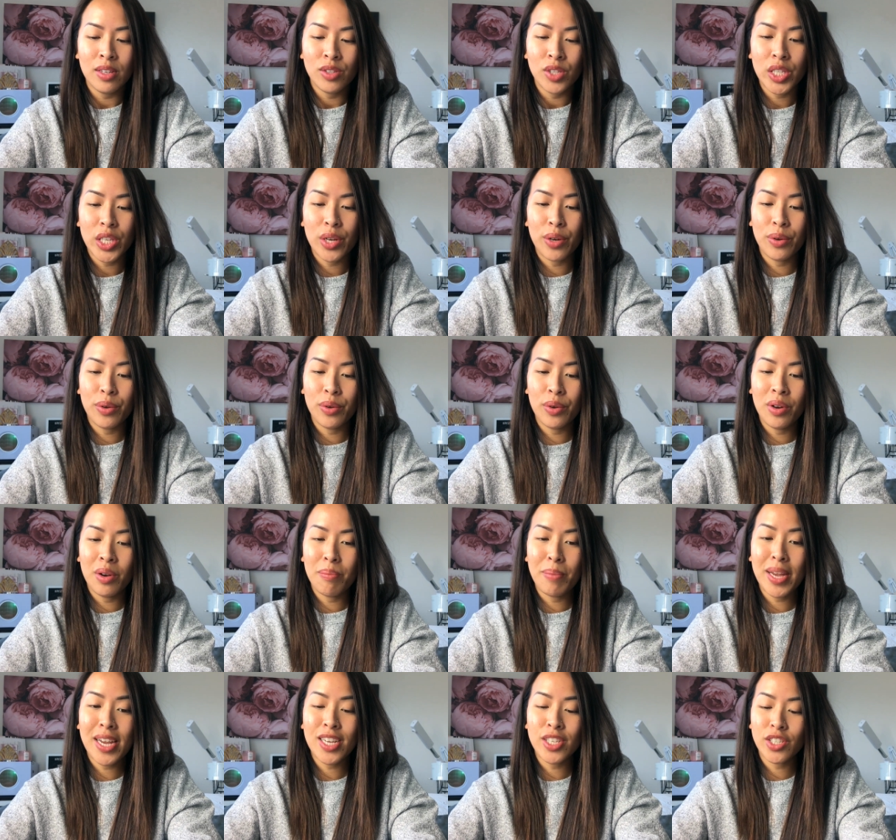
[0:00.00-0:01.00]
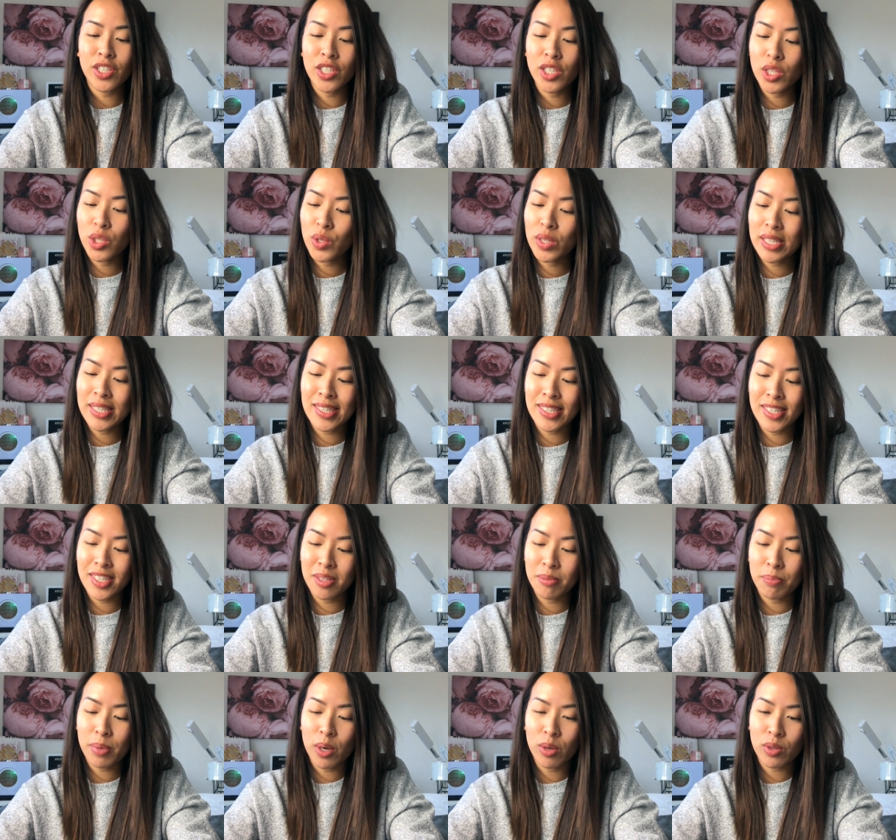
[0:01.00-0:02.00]
So, making sure you do
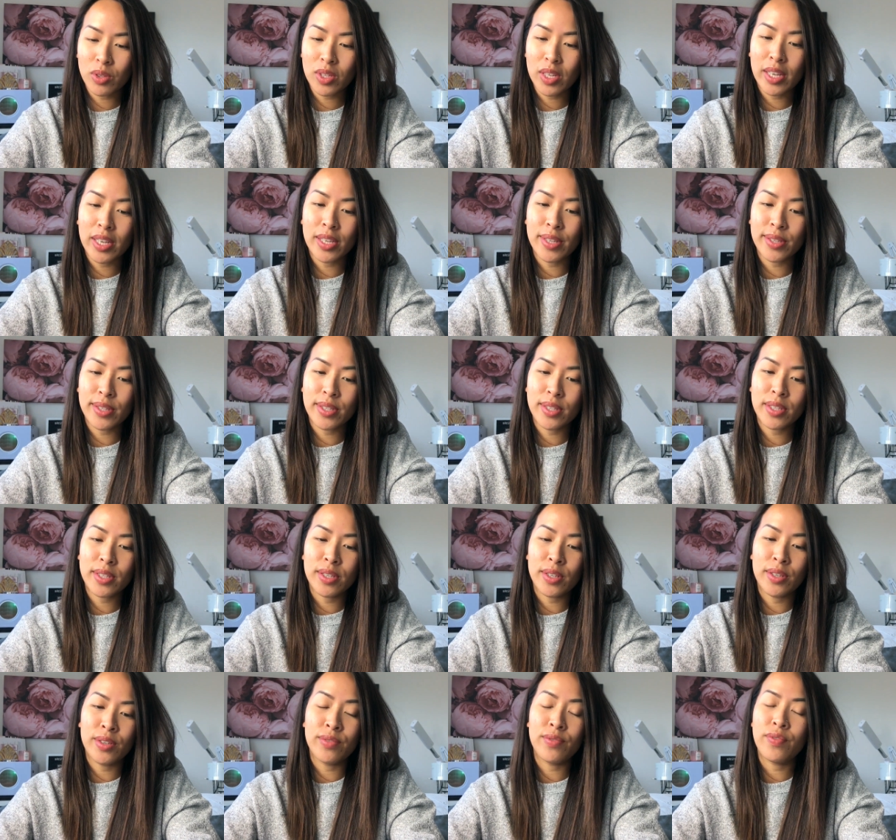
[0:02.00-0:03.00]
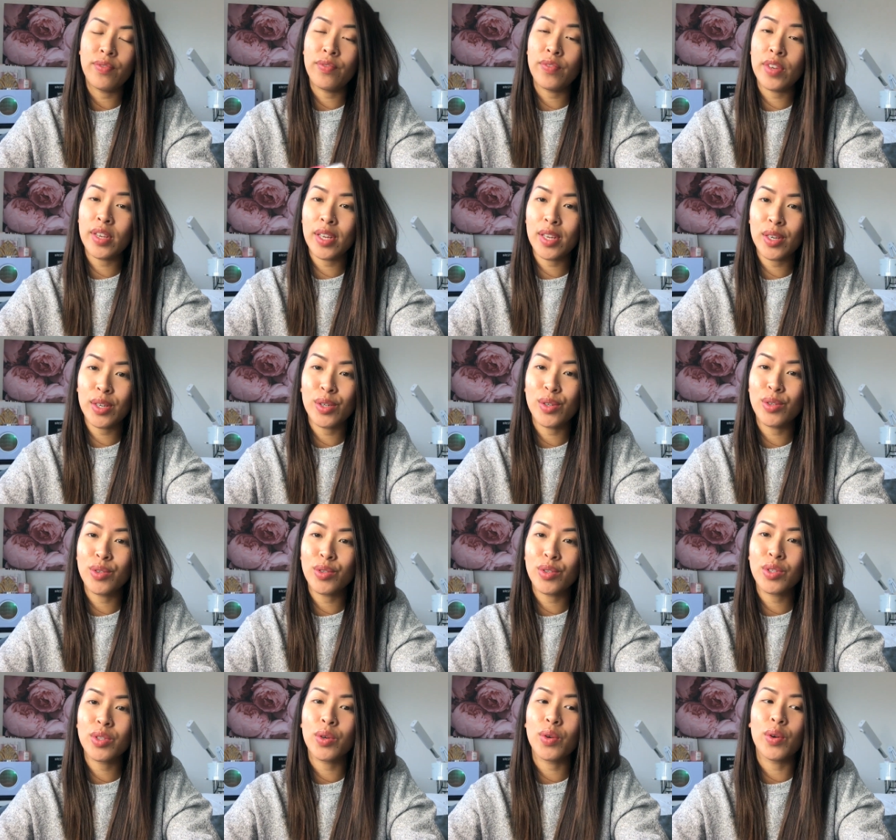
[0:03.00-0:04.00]
consistent postings of
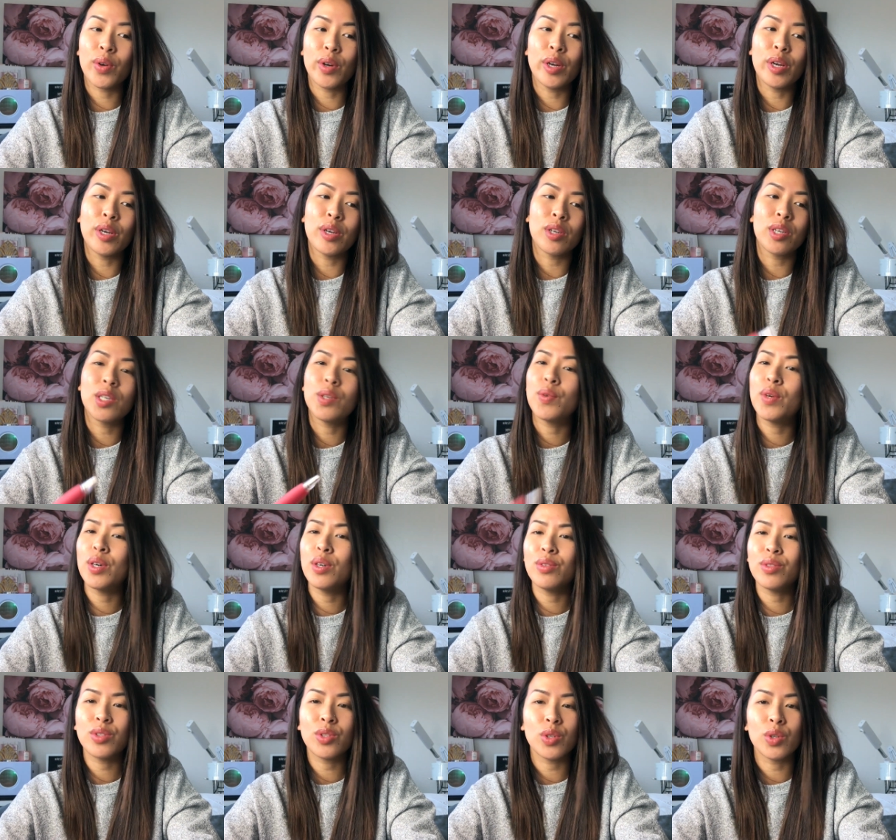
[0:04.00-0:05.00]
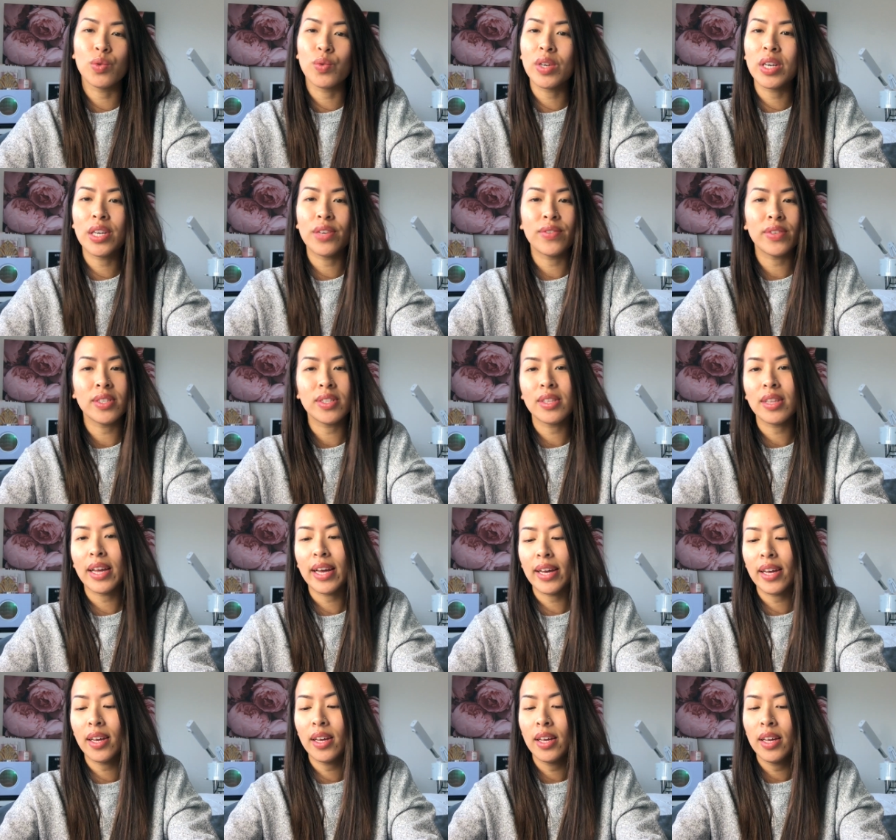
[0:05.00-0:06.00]
videos or quotes or whatever you
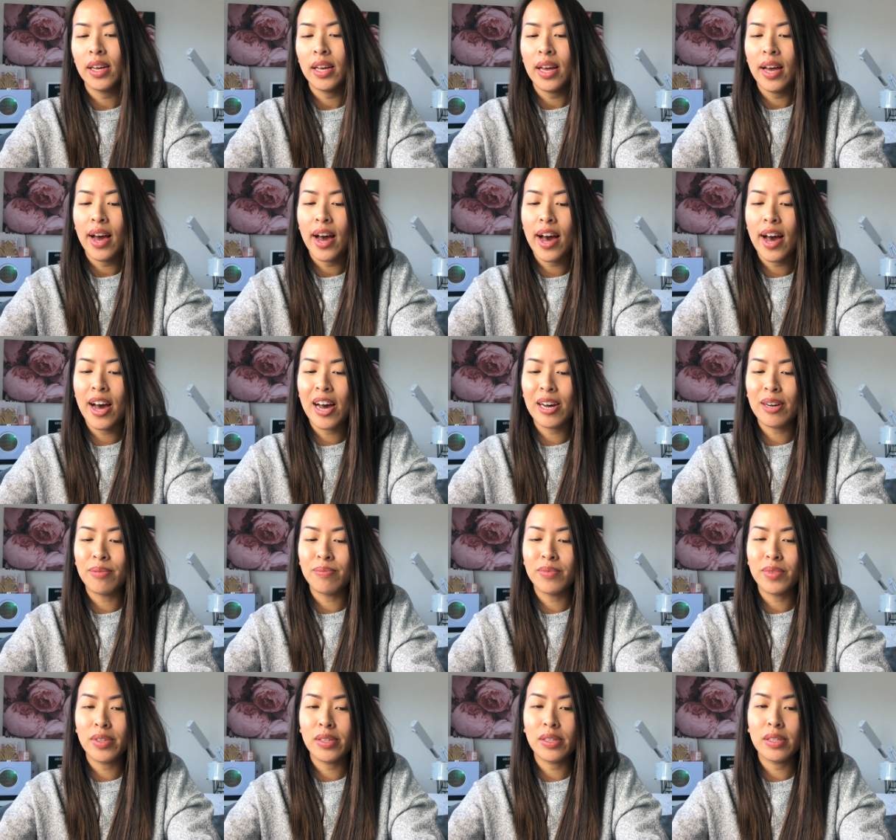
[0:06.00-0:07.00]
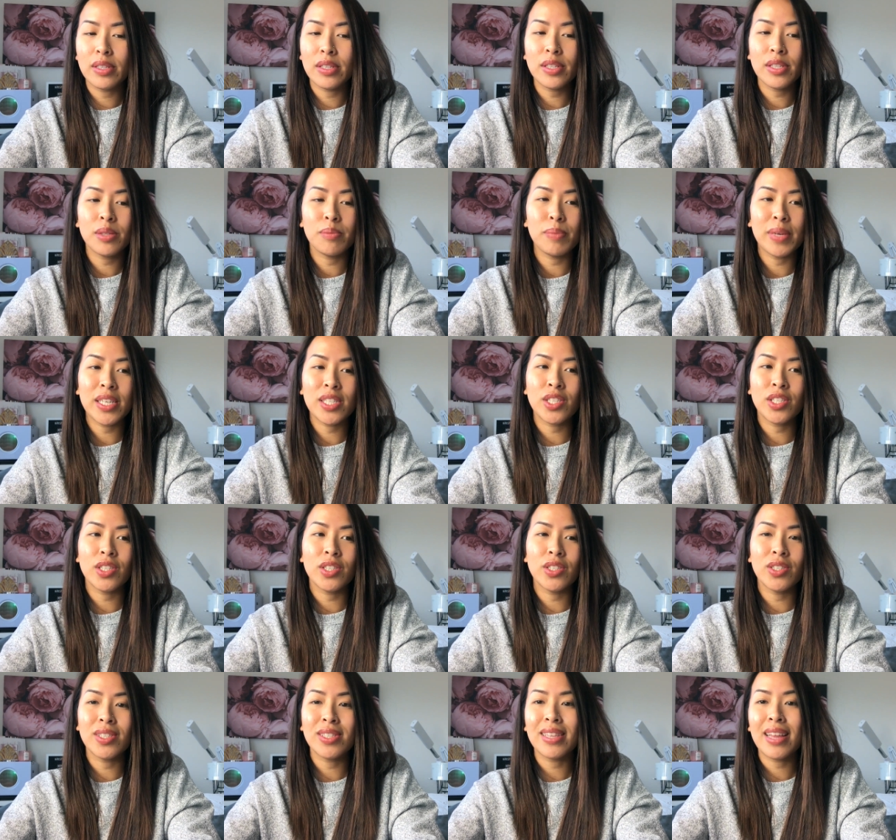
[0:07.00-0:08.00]
like, um, just make
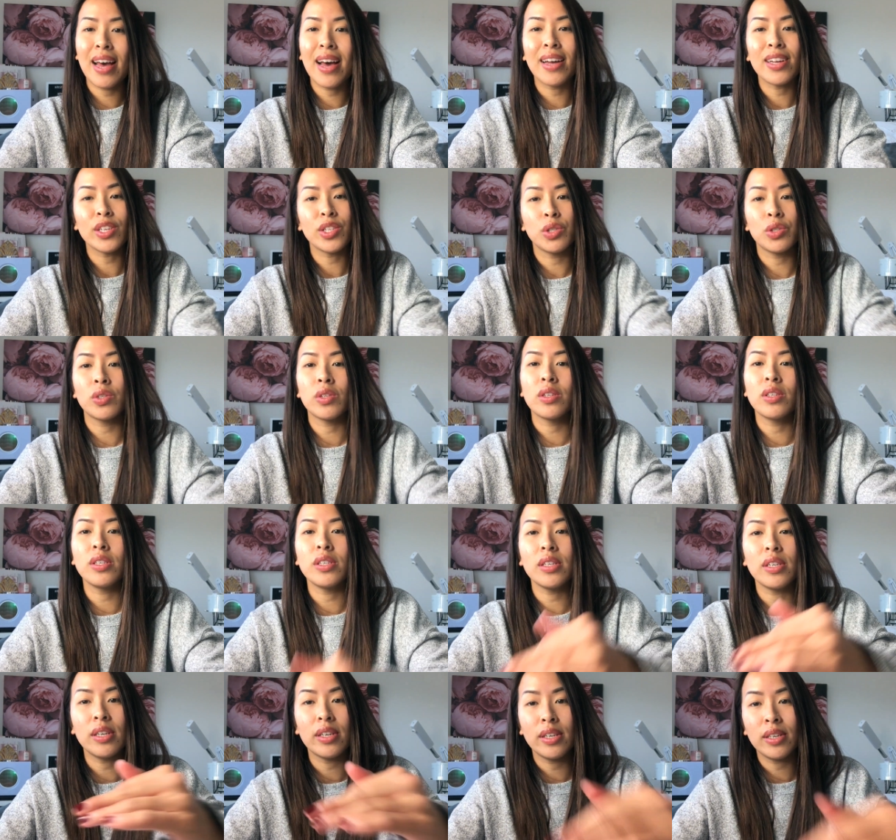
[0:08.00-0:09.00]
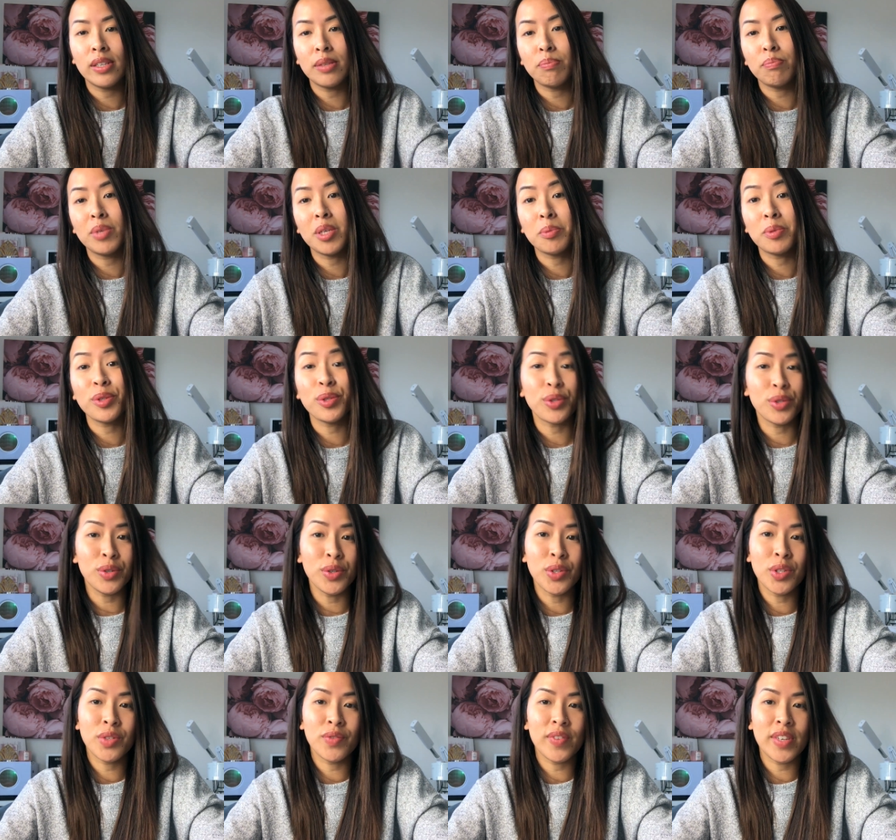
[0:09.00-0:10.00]
sure that you're in people's
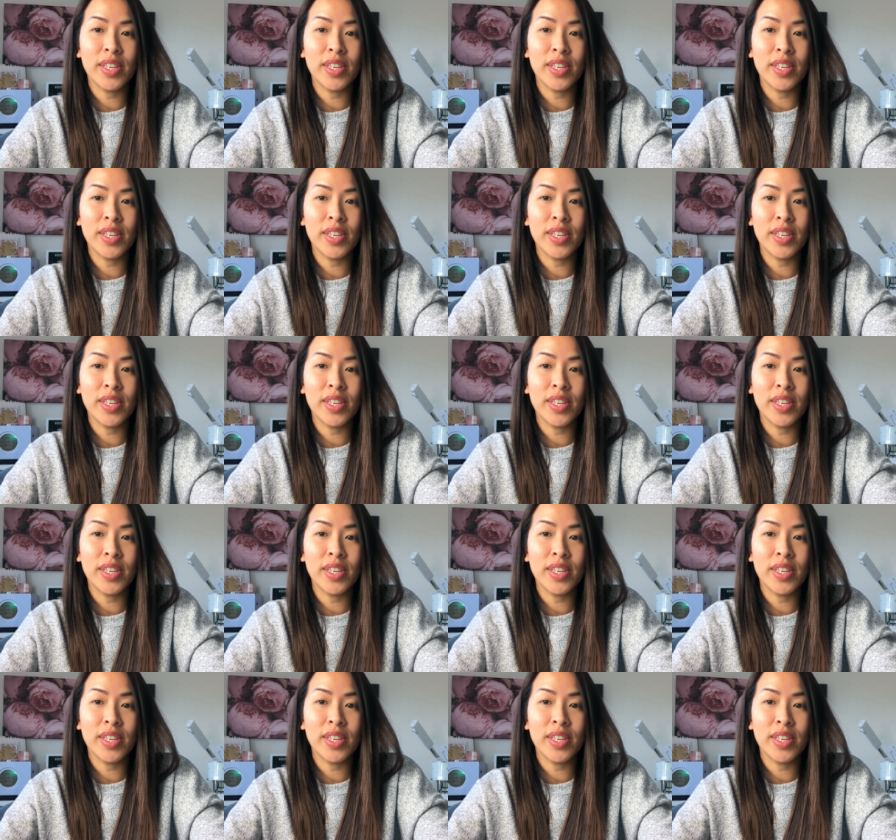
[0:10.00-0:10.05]
news